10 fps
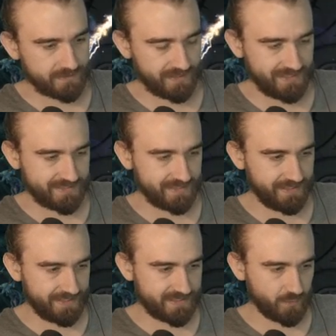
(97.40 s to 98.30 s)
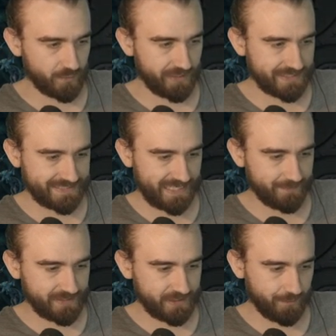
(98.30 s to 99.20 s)
Let's see, next time we could
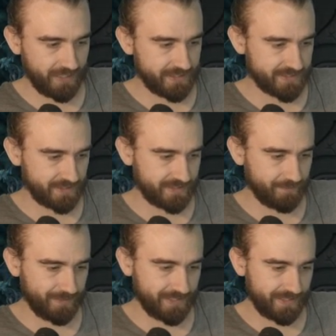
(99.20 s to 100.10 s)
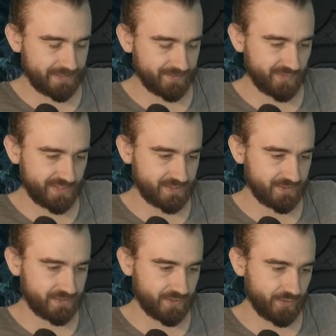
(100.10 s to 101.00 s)
adapt the incubation and then play Agent Treachery
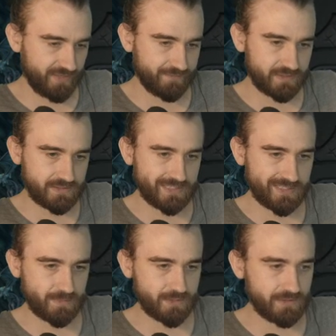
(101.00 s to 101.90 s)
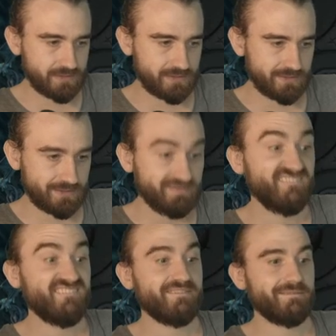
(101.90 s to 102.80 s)
the turn after. That's pretty good.
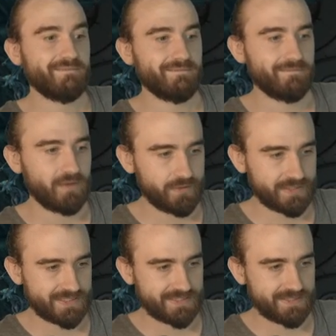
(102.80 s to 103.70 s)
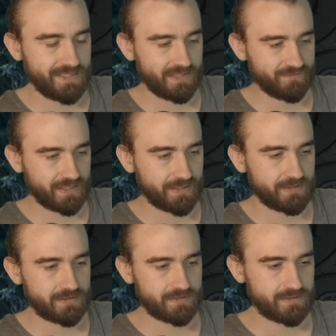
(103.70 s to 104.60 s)
Okay, steal if Daddy.
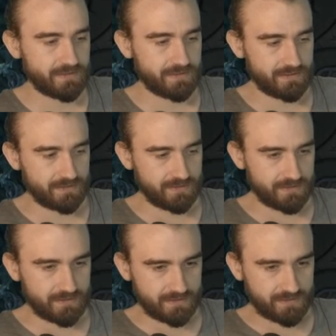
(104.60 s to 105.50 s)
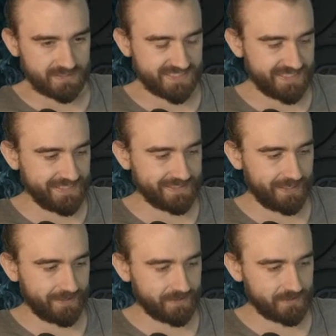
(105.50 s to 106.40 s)
Steal
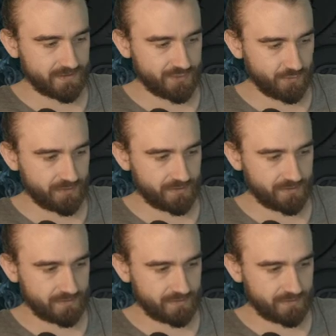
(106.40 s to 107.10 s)
Daddy, sure.